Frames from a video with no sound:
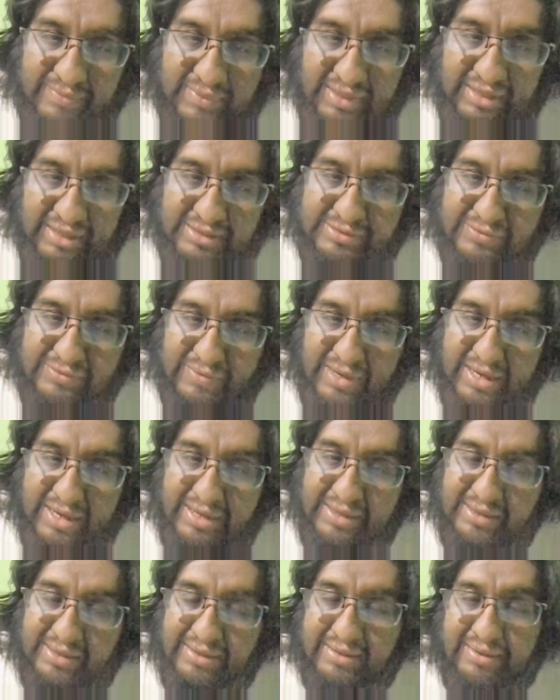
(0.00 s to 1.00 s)
is
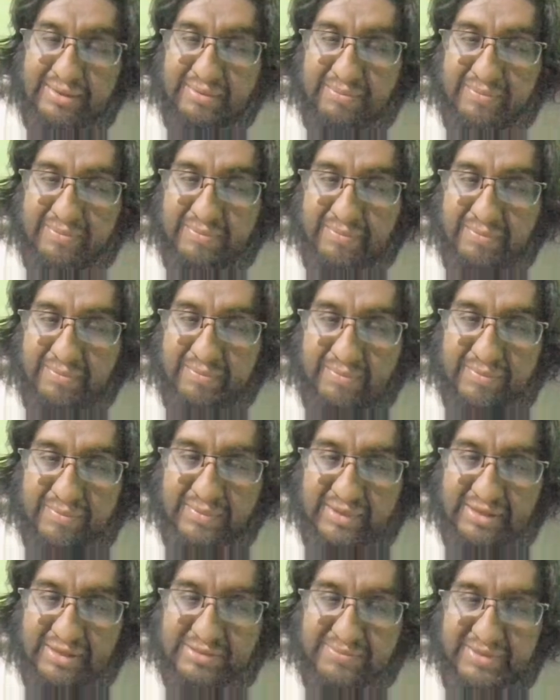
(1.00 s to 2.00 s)
1
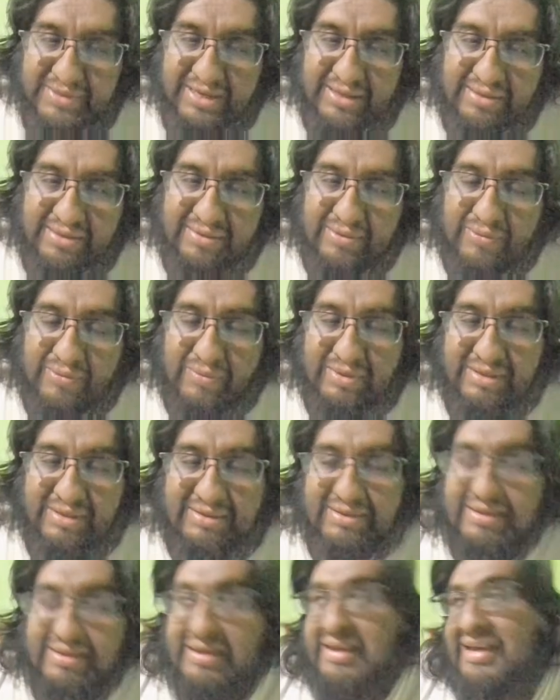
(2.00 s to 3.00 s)
this bit with
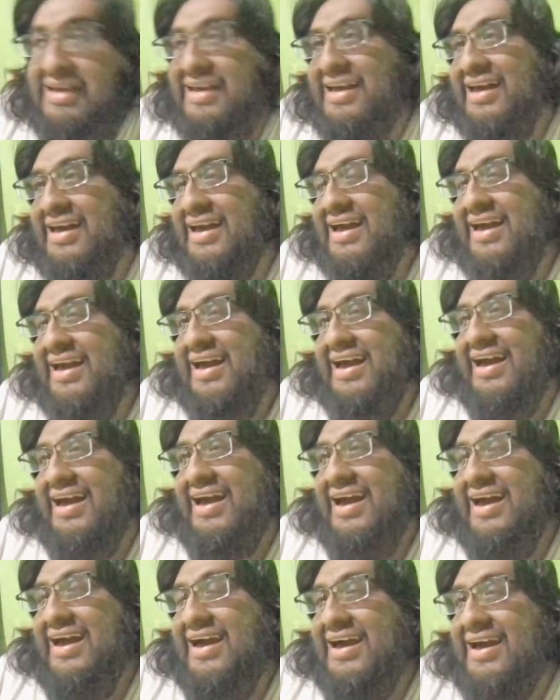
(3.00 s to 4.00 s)

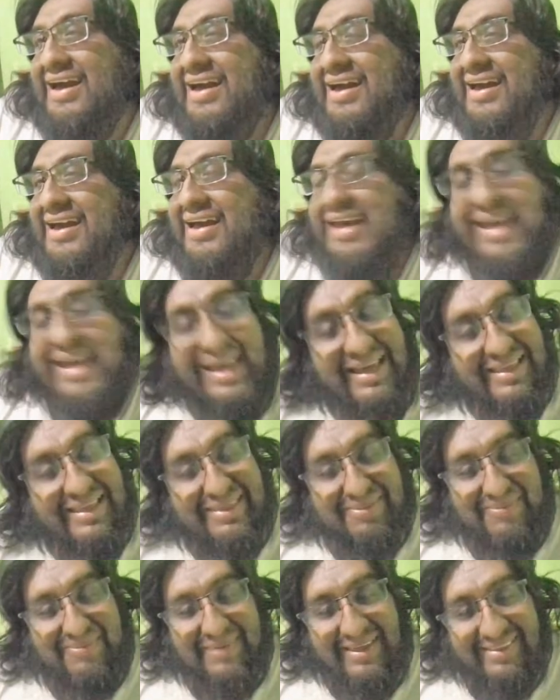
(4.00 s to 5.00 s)
8
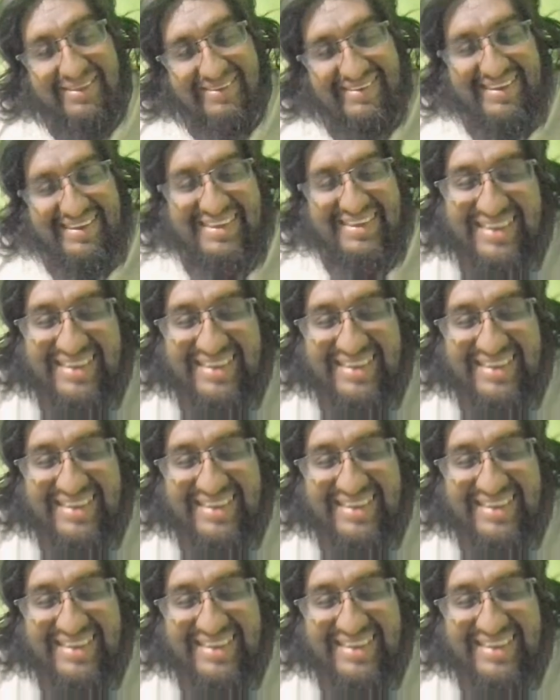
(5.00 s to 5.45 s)
bits,